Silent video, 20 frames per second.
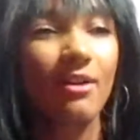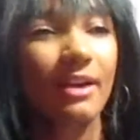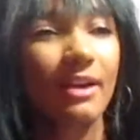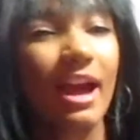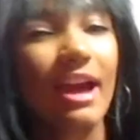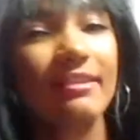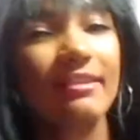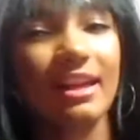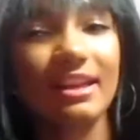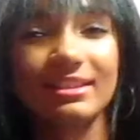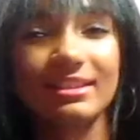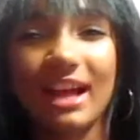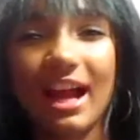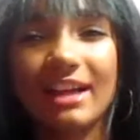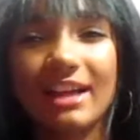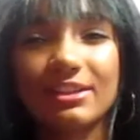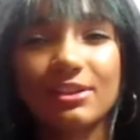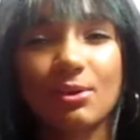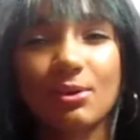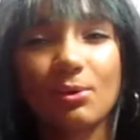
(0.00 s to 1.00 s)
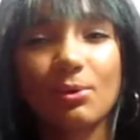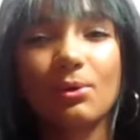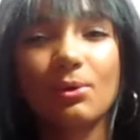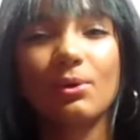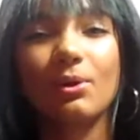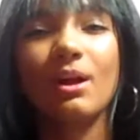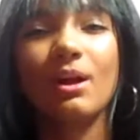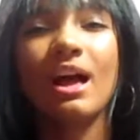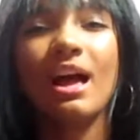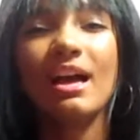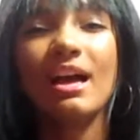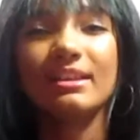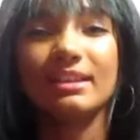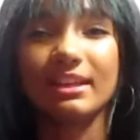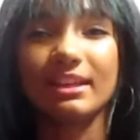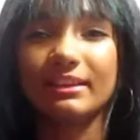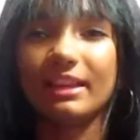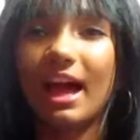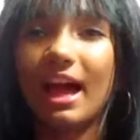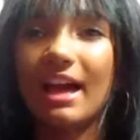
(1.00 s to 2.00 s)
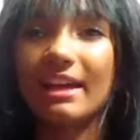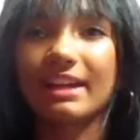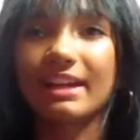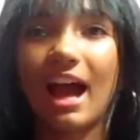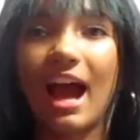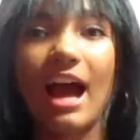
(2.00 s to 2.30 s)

okay, that's kind of cool that, like,